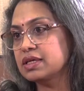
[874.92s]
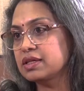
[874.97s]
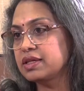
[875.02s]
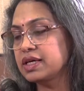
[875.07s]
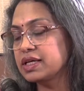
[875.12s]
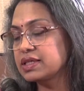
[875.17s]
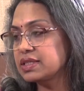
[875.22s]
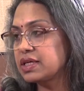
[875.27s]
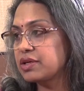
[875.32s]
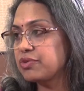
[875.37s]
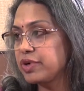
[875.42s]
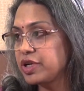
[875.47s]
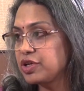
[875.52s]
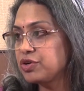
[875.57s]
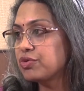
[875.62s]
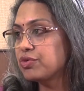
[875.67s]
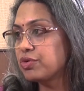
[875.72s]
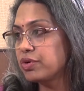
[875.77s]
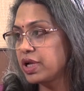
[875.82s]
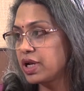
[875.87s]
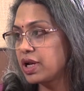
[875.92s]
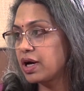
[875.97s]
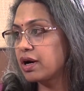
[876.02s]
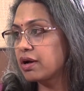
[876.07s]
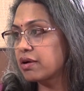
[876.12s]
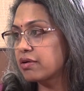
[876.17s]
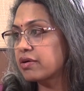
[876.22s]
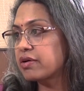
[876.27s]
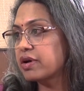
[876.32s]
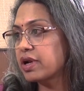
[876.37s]
are things that we do in
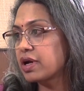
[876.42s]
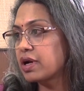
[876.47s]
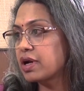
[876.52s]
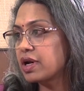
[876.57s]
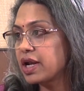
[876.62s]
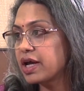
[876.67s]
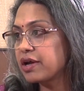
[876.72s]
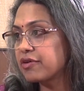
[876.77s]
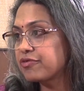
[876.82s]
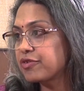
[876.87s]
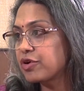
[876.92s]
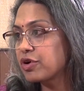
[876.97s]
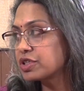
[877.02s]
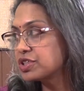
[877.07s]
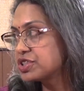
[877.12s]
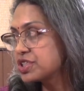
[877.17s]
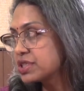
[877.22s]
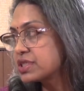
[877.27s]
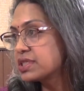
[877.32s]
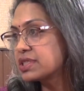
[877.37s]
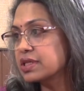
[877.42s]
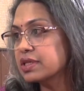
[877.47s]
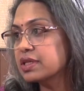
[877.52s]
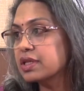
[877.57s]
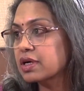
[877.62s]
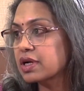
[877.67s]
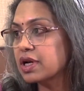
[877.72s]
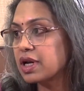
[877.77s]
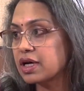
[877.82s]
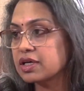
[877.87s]
our real life, not just in
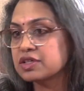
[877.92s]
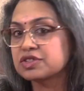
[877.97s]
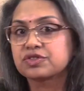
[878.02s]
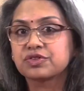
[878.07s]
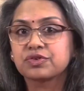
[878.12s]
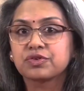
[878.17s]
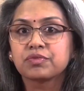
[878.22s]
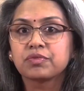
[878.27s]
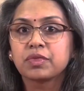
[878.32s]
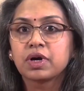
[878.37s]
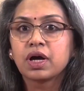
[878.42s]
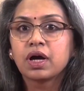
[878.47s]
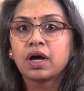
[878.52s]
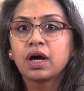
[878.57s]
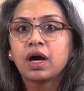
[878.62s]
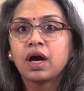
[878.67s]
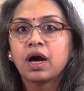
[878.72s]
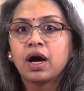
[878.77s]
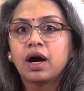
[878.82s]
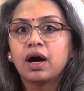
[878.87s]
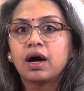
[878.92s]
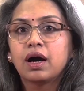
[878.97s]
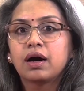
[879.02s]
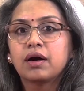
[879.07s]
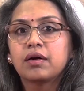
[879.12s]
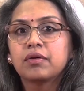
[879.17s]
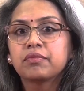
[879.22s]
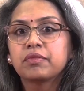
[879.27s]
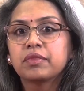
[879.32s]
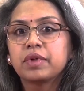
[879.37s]
the classroom.
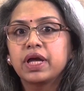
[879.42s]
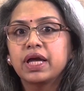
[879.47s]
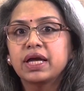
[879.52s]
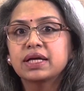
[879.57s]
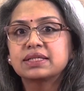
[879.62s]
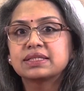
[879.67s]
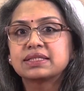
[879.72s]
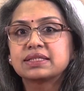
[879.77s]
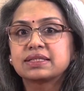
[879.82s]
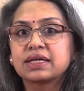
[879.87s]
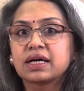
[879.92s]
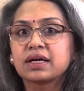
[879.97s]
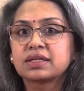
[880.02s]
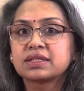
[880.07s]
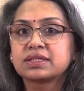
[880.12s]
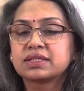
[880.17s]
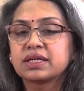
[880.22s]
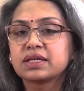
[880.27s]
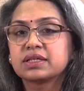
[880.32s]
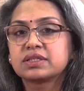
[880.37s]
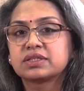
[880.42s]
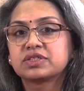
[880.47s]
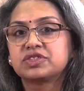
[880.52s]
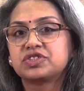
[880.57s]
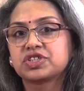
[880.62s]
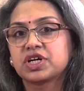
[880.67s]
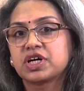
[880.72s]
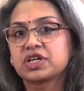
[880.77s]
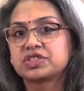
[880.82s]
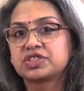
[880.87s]
Is success
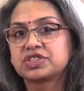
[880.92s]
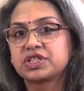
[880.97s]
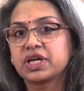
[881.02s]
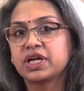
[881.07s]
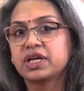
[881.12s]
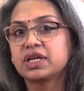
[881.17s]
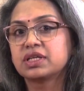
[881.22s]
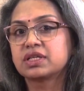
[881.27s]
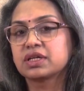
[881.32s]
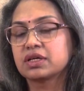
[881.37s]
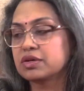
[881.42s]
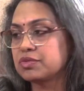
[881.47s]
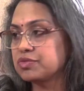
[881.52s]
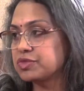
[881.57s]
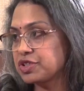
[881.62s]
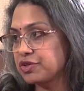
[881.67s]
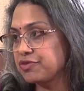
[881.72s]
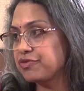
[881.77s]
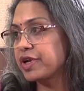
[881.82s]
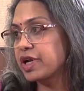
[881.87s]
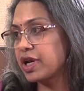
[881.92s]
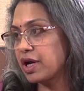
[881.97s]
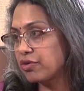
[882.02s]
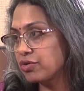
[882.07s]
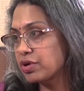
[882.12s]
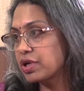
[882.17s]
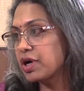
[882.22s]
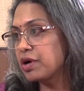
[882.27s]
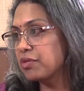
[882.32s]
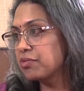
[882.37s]
judged in terms of an
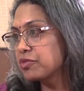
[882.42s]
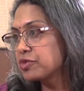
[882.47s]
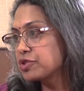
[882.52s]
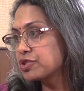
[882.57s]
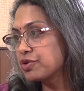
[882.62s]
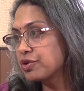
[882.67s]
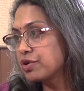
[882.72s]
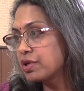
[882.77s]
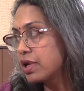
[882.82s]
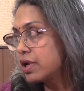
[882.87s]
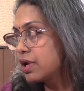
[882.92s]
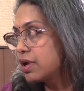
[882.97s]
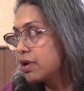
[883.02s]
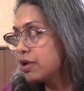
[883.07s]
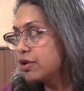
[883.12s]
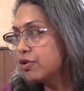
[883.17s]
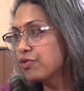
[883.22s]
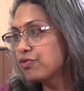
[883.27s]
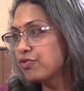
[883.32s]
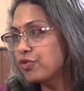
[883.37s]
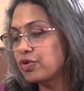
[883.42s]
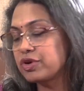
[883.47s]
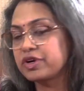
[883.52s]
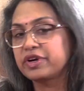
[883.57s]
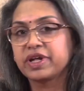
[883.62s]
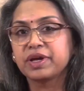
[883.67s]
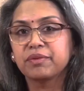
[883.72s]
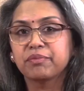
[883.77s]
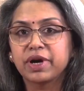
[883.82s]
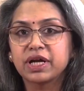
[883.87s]
outcome? So you've
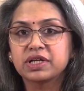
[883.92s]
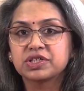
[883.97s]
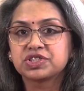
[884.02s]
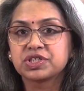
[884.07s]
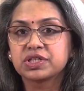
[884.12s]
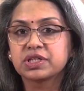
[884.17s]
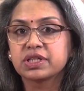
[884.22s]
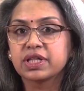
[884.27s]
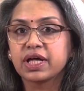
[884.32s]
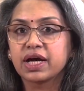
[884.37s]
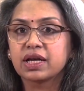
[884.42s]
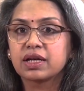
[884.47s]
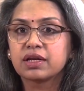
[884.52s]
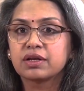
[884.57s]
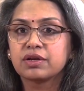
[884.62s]
already mentioned that,